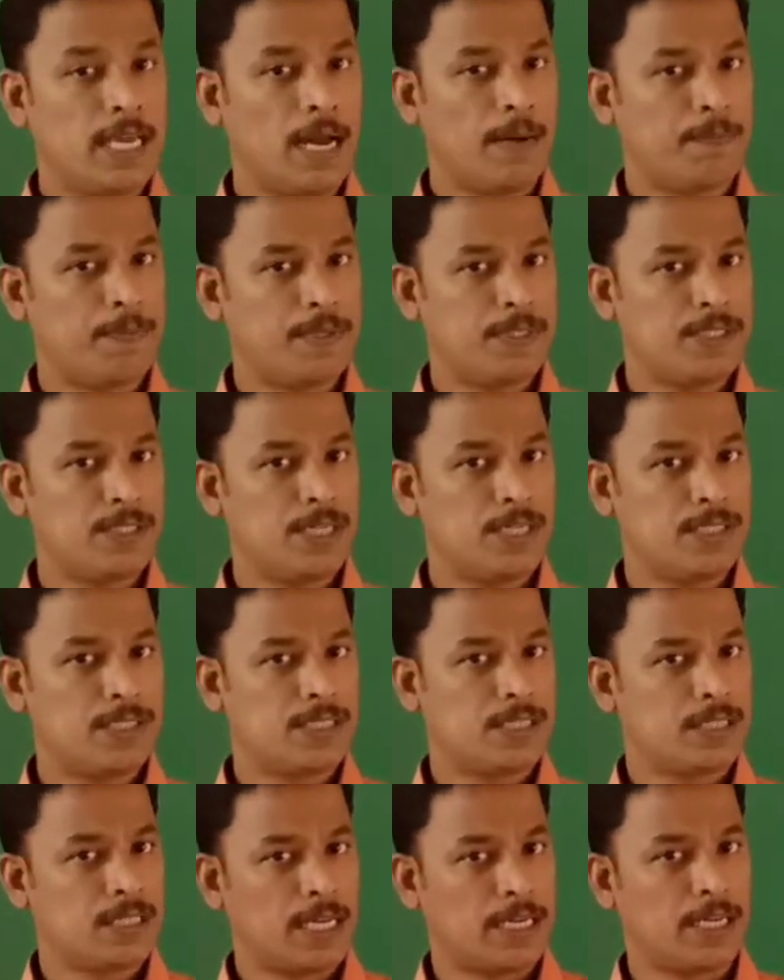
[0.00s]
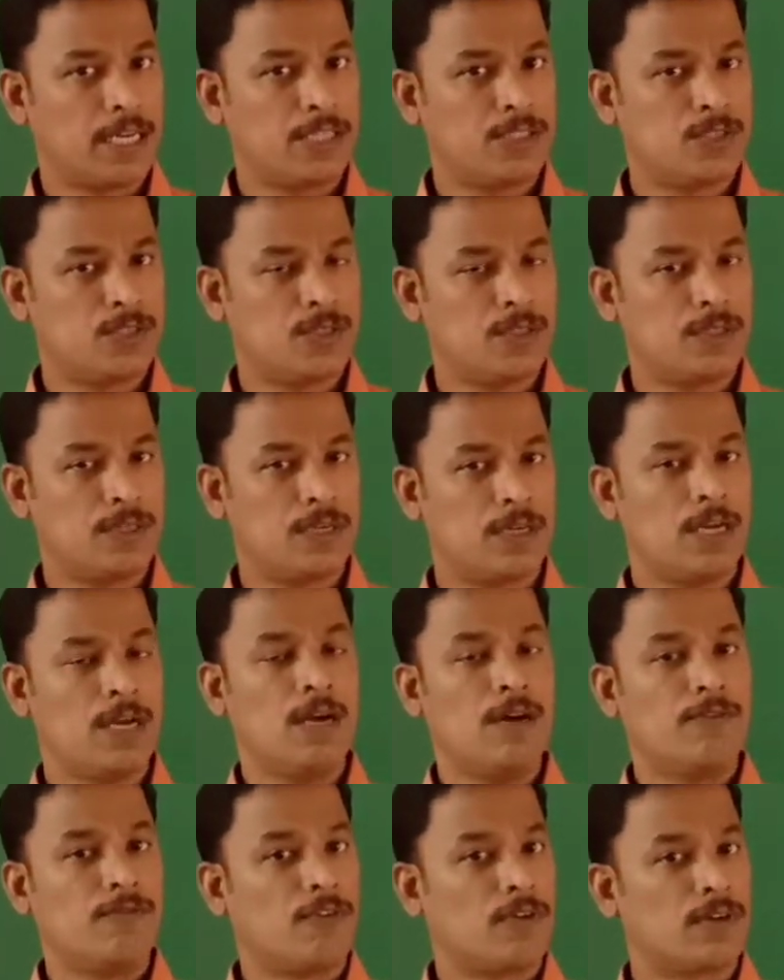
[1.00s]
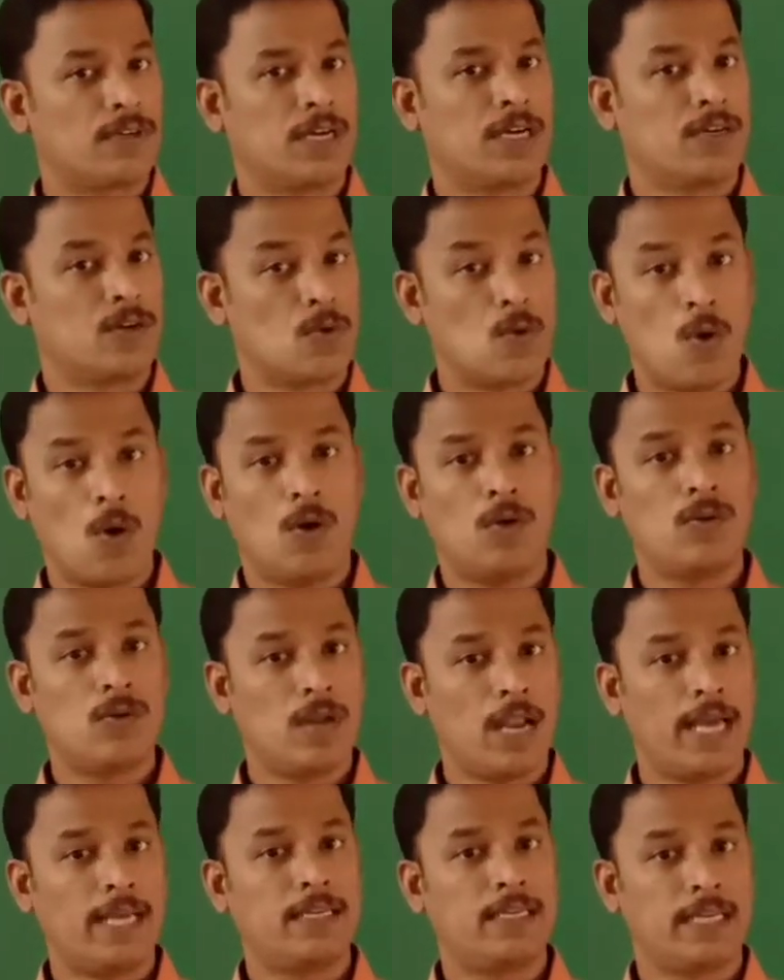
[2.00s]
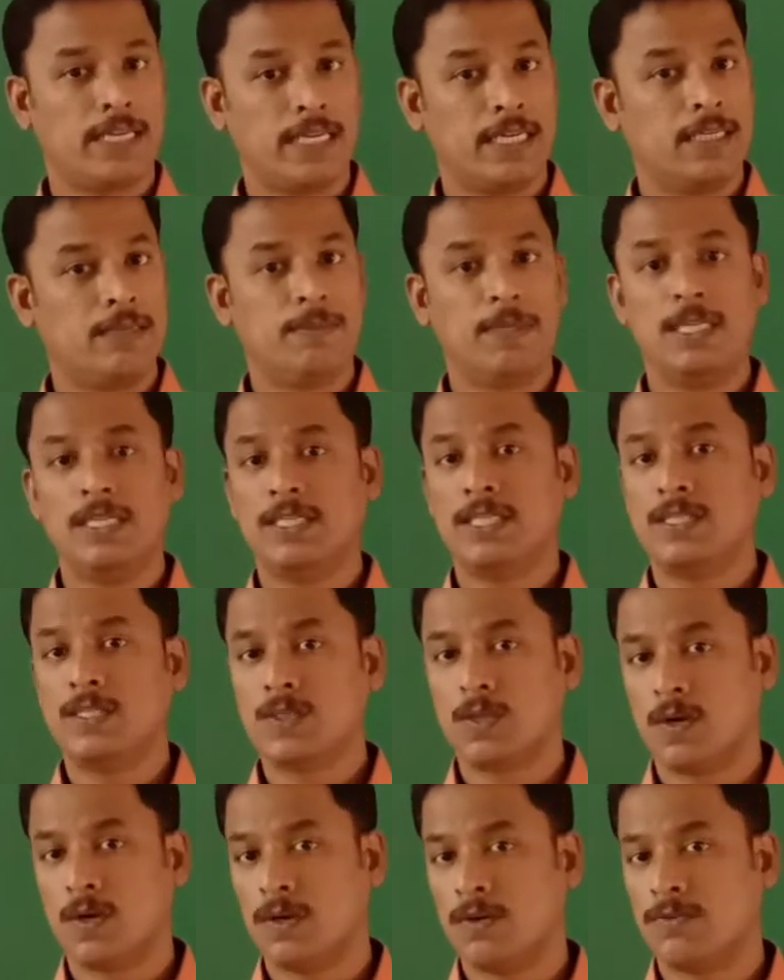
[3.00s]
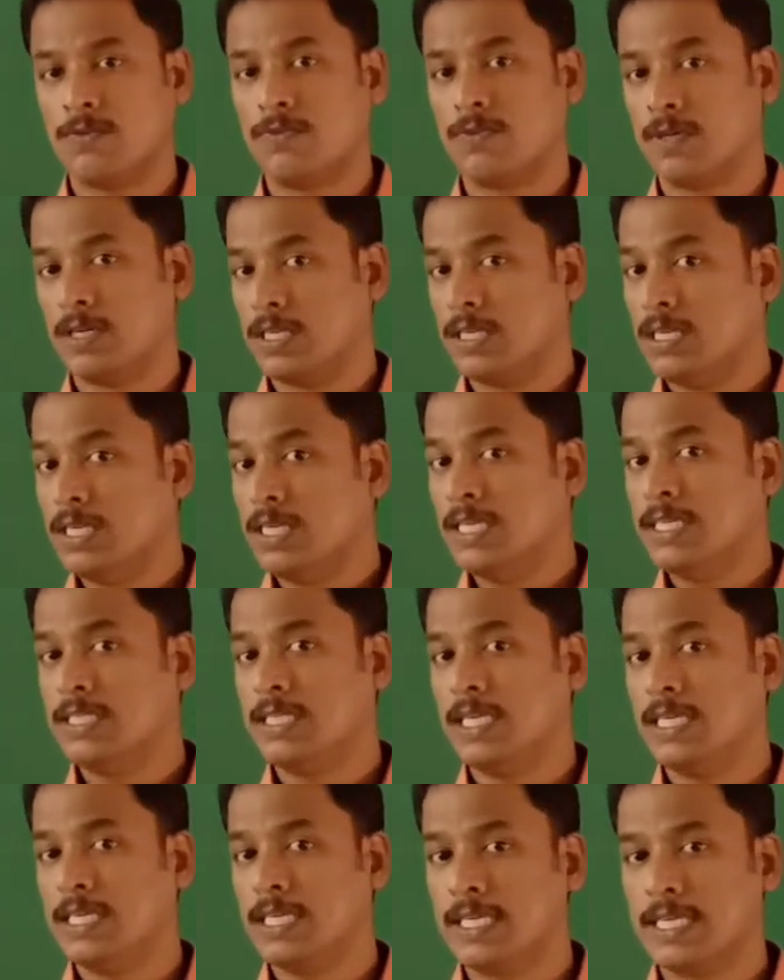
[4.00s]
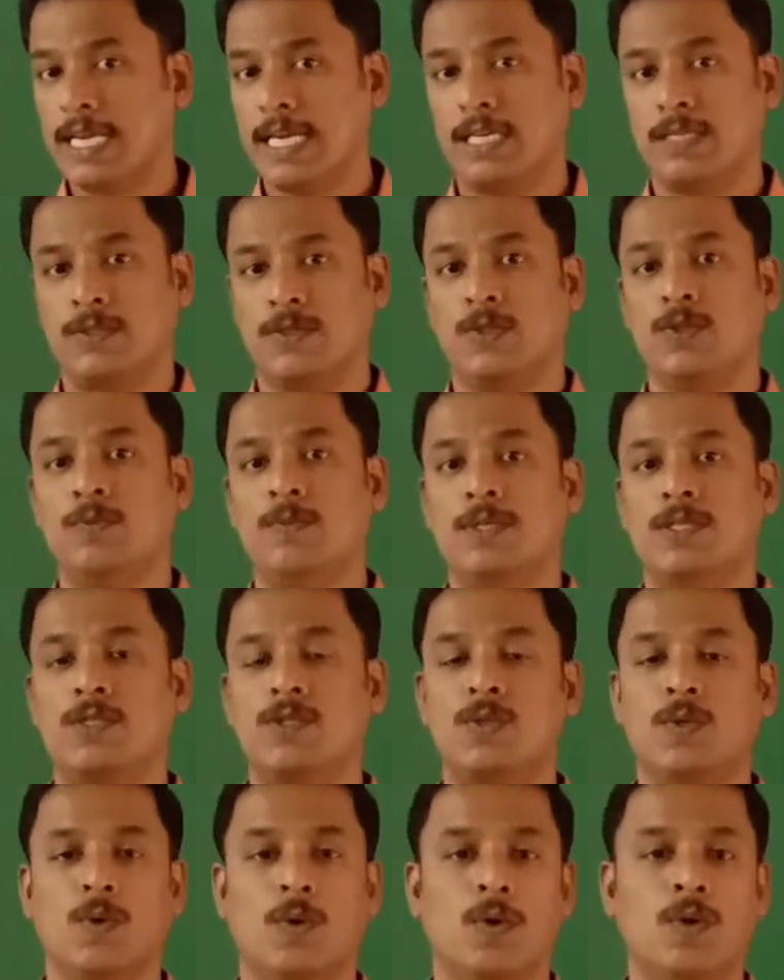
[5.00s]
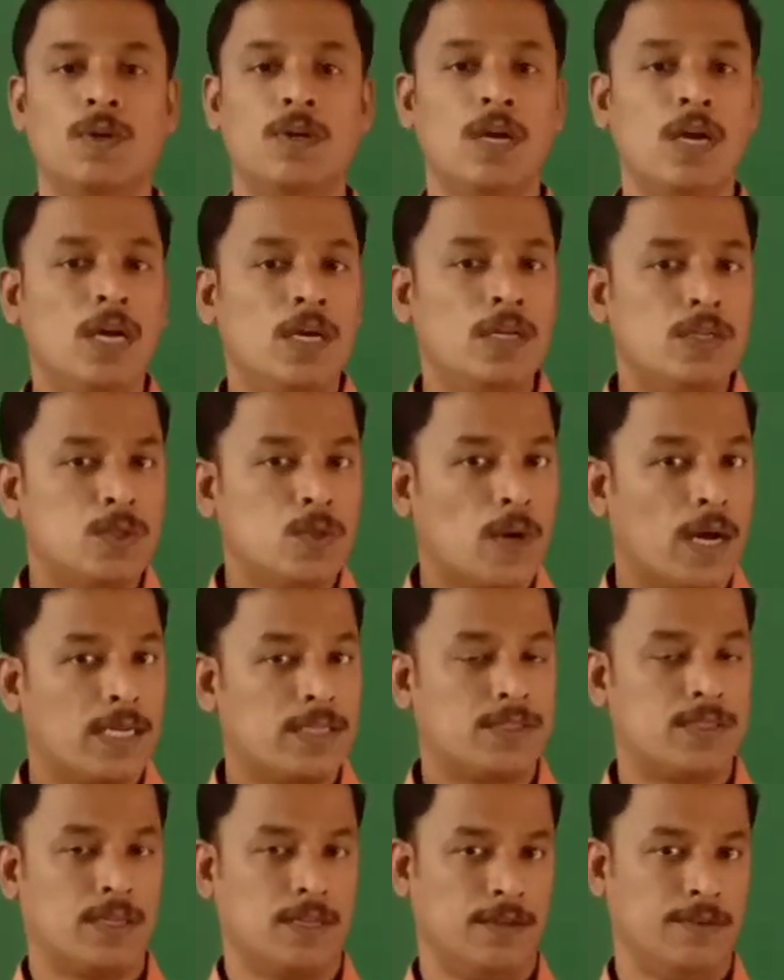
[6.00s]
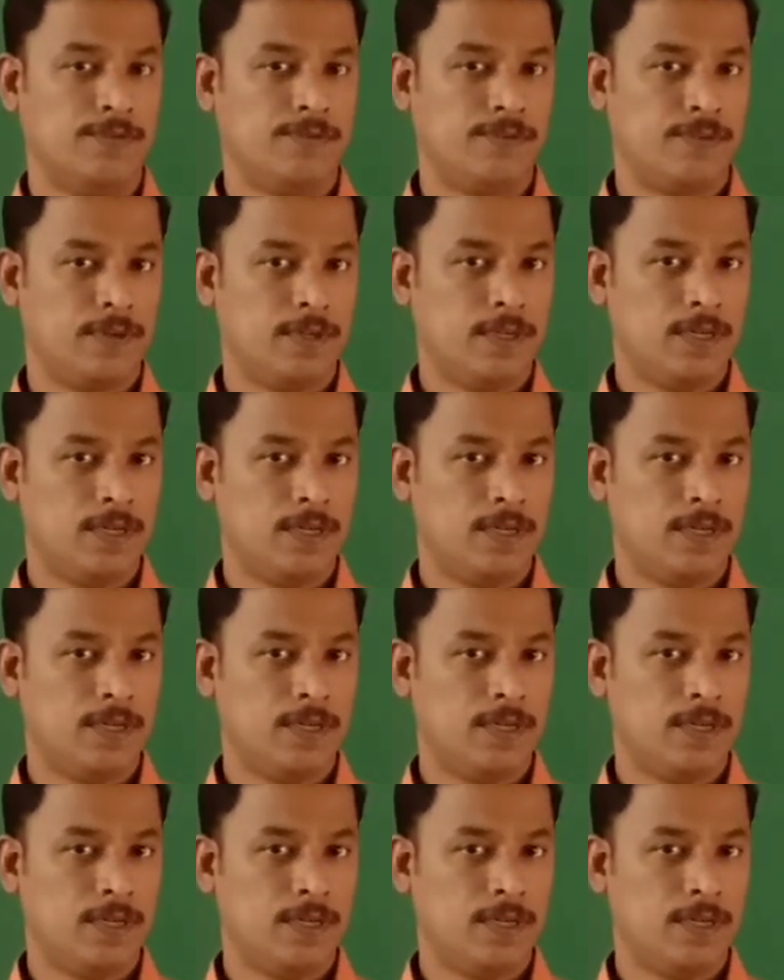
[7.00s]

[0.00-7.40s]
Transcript: He appreciates the nature for her godlike abilities of linking a human soul to herself,